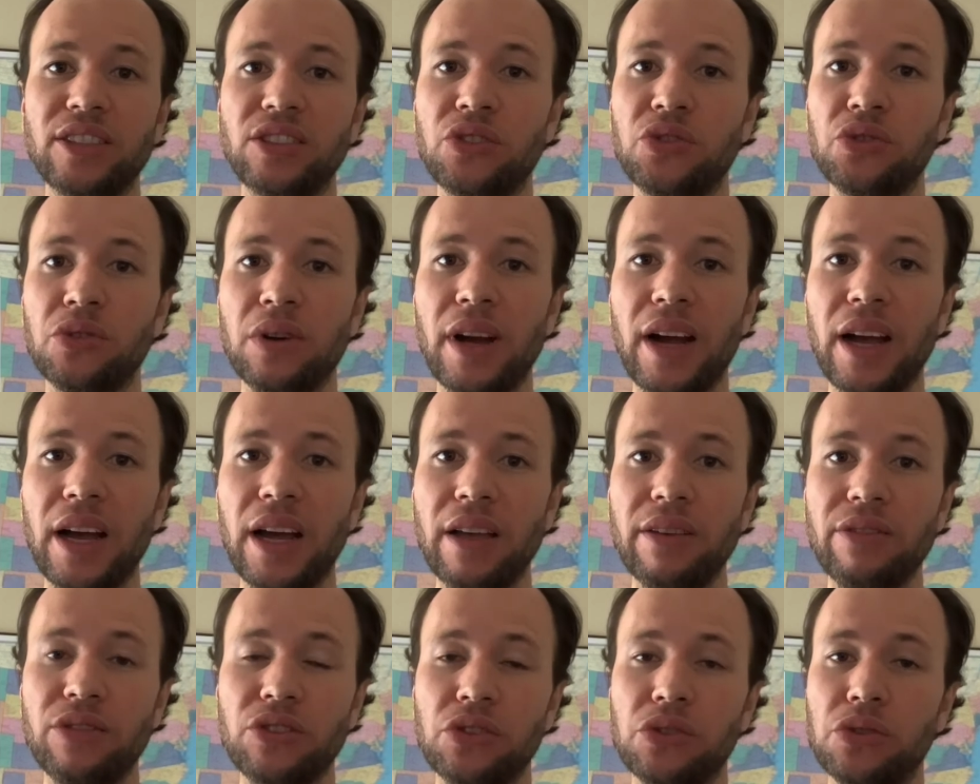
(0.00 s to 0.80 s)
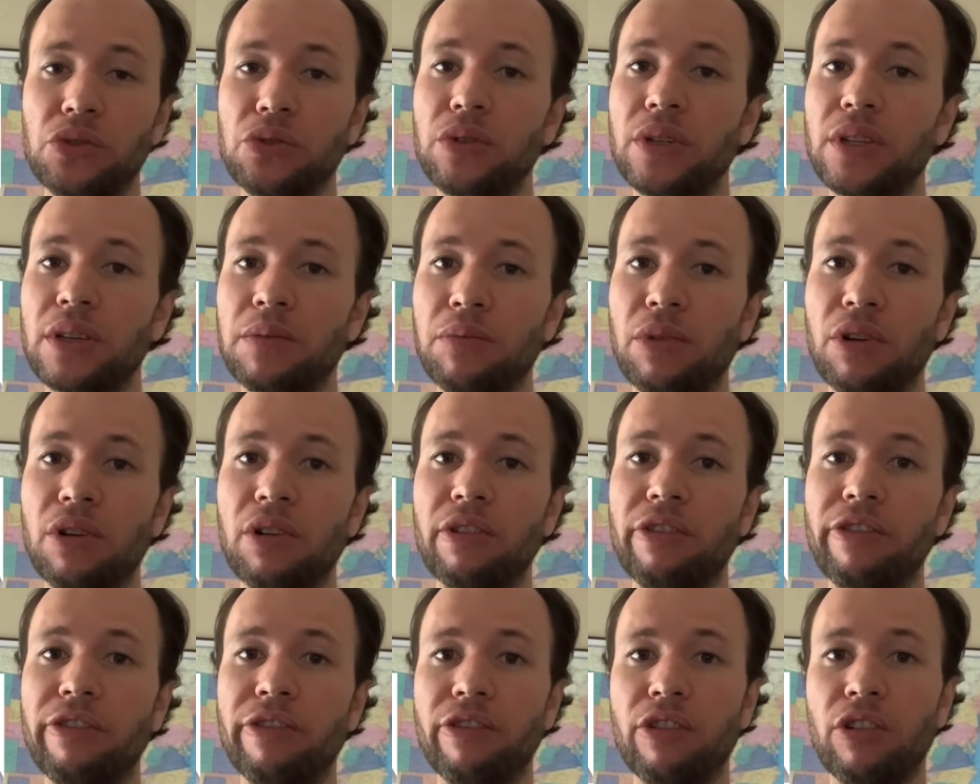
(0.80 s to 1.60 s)
drives
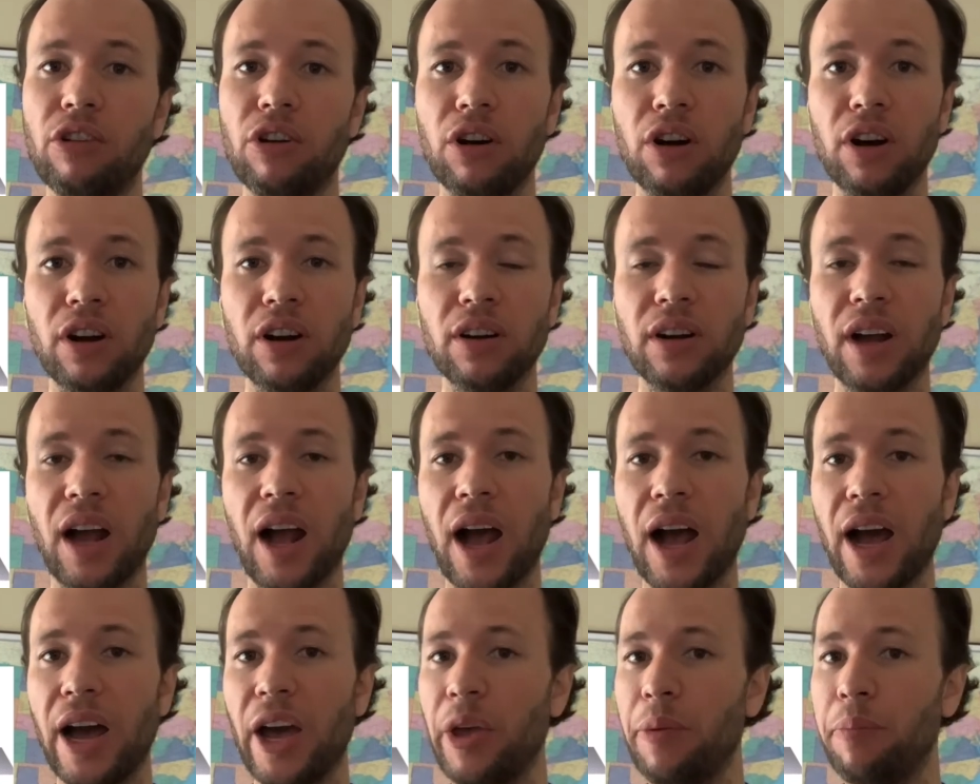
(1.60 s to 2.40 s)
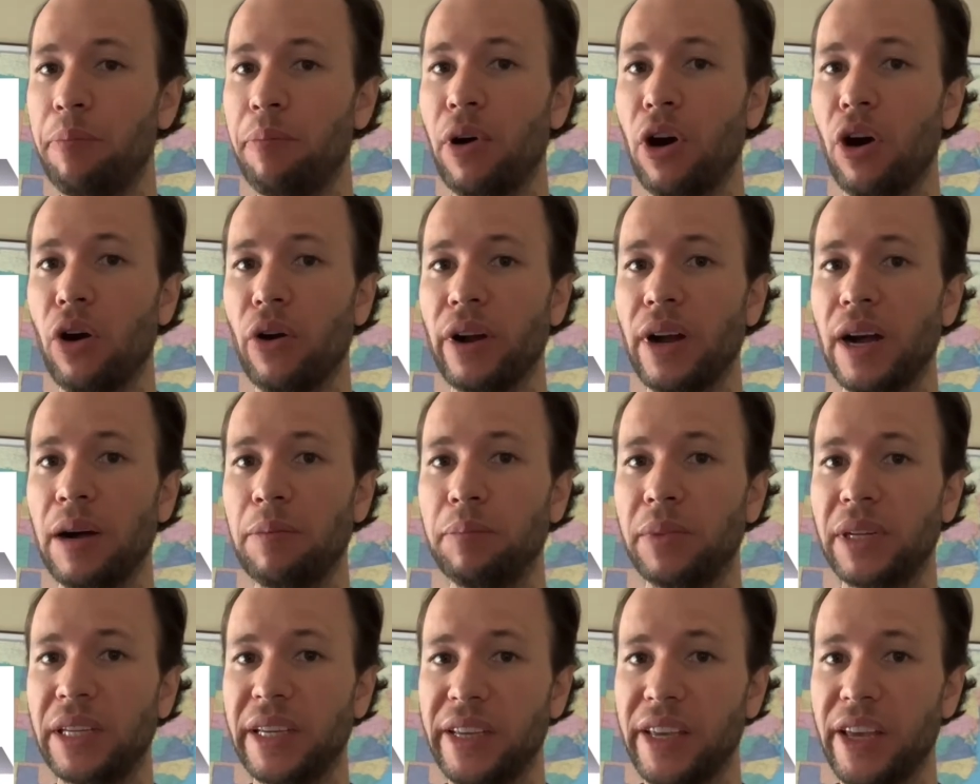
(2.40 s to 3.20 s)
suitable for high power
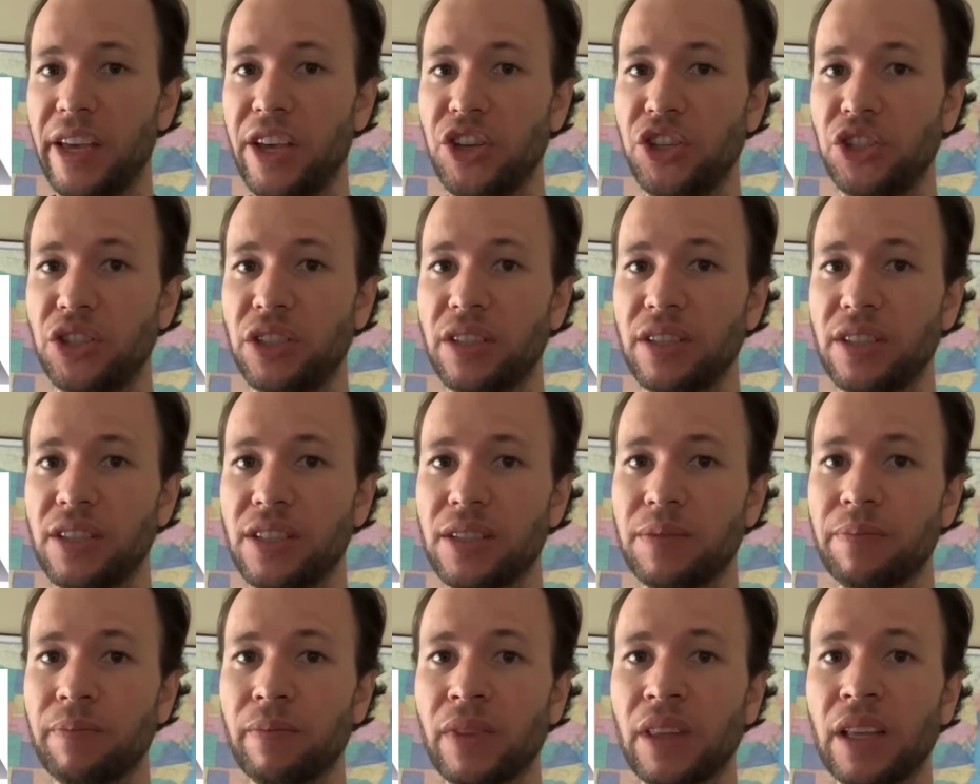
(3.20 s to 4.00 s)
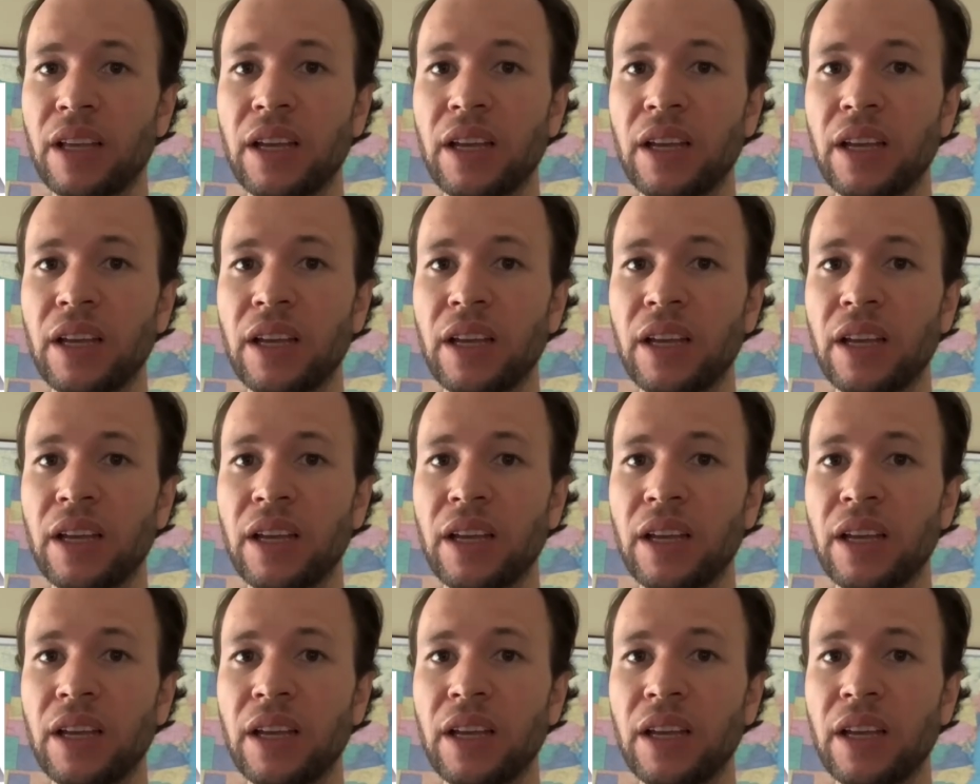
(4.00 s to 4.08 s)
applications.